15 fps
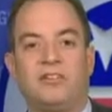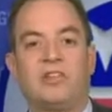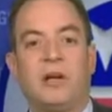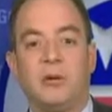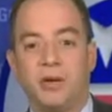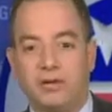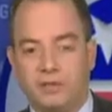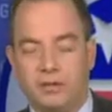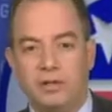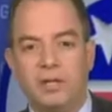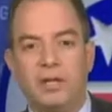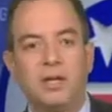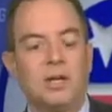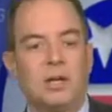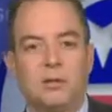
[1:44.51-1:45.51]
However,
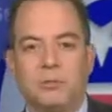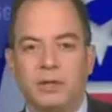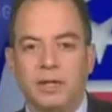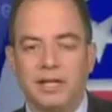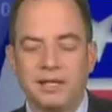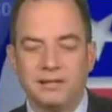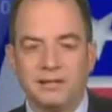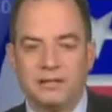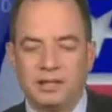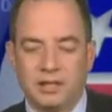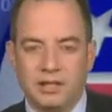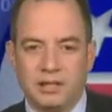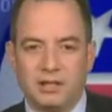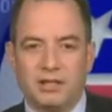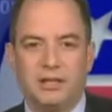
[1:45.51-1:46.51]
we have
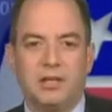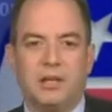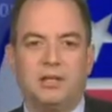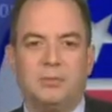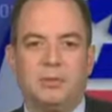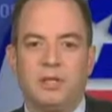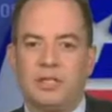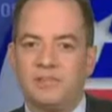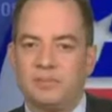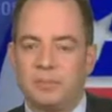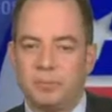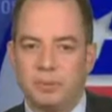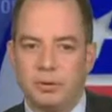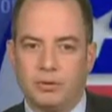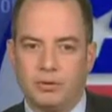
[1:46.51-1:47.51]
done and we have
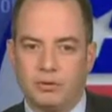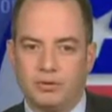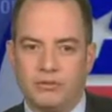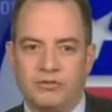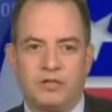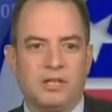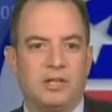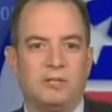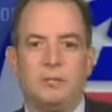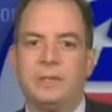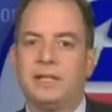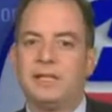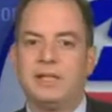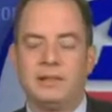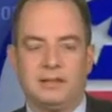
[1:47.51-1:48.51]
proposed
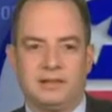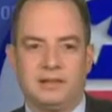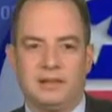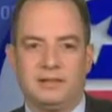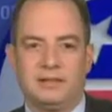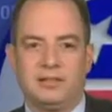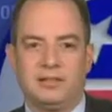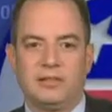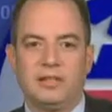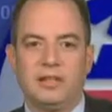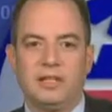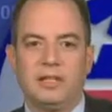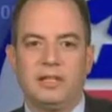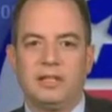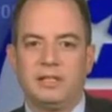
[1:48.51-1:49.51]
many things
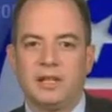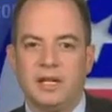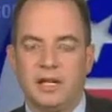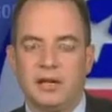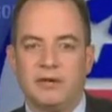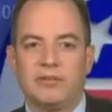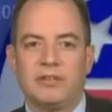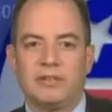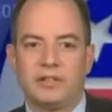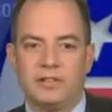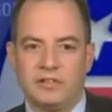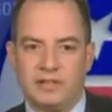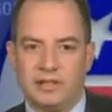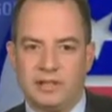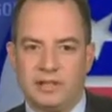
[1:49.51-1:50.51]
in the House and the
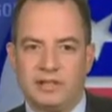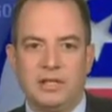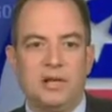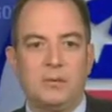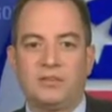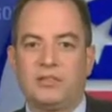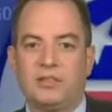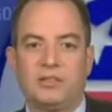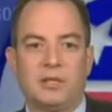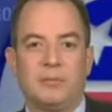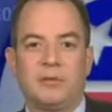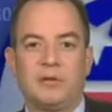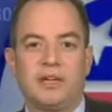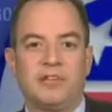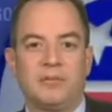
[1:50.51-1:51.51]
Senate which the
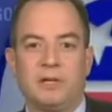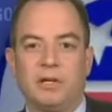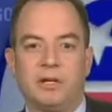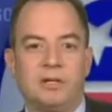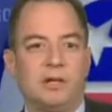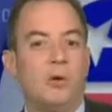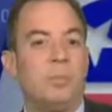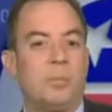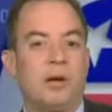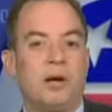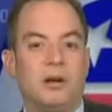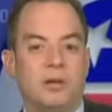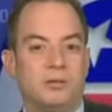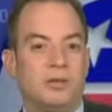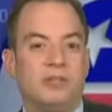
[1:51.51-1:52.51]
Democrats wanted no
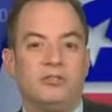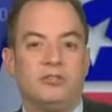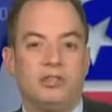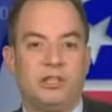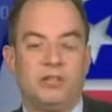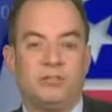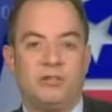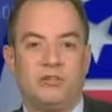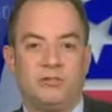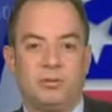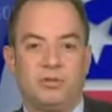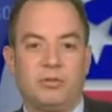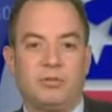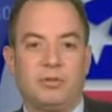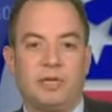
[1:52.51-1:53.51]
part of. They jammed us
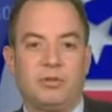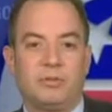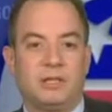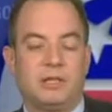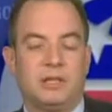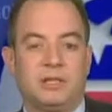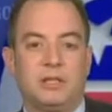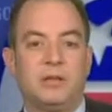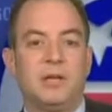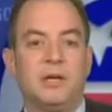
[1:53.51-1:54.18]
with Obamacare,